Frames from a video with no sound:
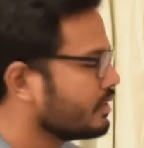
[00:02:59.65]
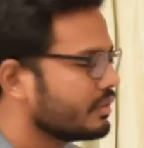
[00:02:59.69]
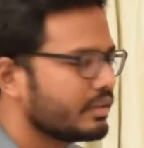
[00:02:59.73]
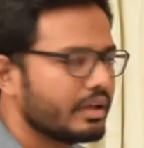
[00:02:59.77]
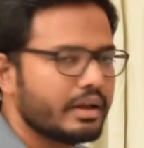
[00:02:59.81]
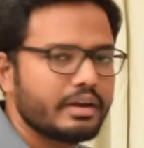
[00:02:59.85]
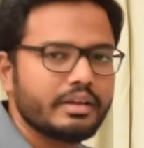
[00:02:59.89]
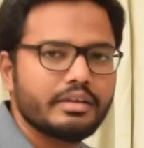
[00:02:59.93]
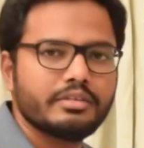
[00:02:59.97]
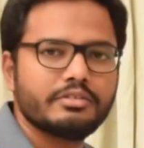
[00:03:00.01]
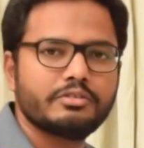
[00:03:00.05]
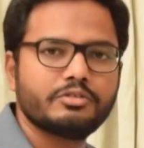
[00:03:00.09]

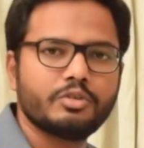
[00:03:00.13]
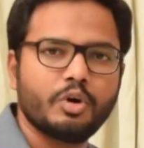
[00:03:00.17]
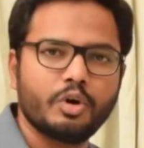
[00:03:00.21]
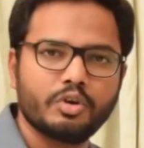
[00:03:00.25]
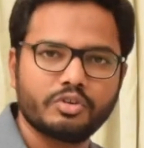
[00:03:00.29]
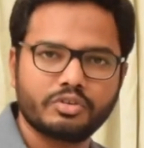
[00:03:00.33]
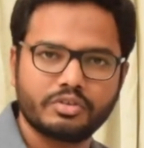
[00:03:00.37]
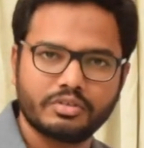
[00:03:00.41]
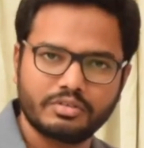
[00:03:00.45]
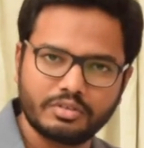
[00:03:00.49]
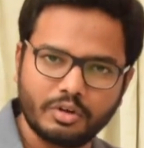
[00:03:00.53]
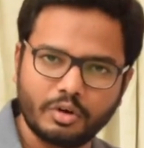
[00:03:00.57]
that is
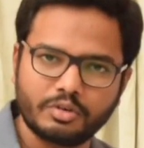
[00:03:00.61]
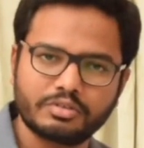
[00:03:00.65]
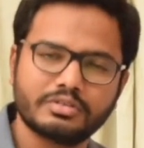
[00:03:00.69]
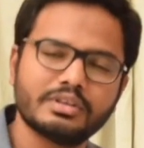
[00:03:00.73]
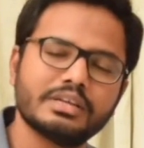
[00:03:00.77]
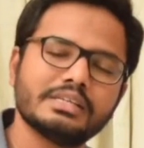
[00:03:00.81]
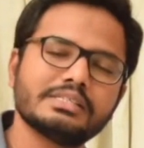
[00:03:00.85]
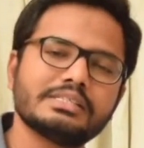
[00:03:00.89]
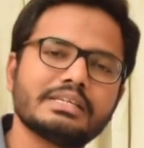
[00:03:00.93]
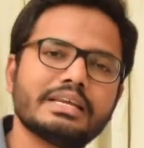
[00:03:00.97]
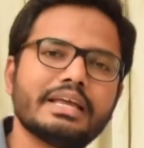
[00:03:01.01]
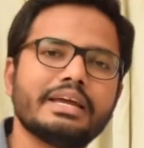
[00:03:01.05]

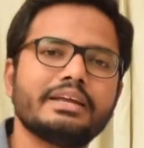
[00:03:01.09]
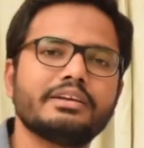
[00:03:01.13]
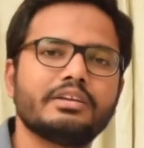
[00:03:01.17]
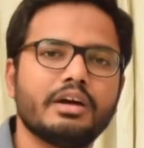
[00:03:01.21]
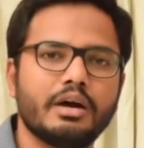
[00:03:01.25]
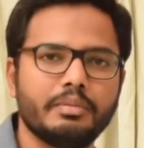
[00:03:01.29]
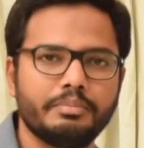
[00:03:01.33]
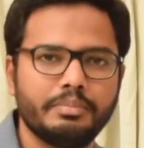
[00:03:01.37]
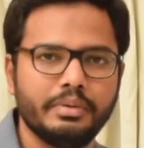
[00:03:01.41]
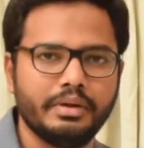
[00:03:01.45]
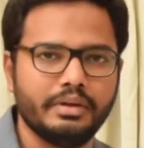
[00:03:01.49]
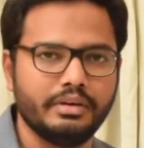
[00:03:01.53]
sausage
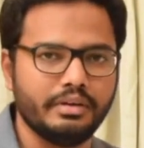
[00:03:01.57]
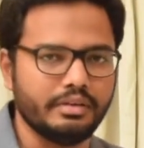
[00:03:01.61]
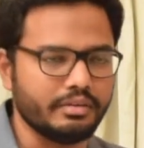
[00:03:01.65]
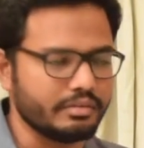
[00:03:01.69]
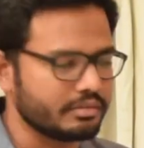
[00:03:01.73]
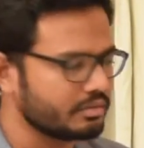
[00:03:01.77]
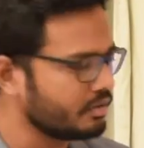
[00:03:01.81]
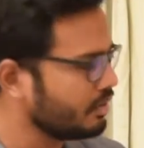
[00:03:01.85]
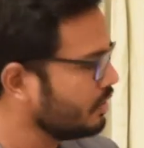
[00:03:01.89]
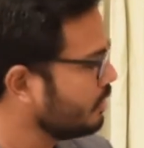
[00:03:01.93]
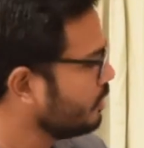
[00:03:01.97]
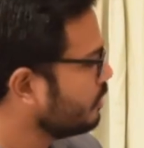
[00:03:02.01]
linked
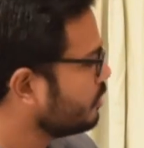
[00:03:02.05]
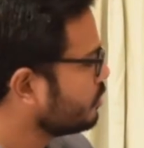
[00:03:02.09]
appearance.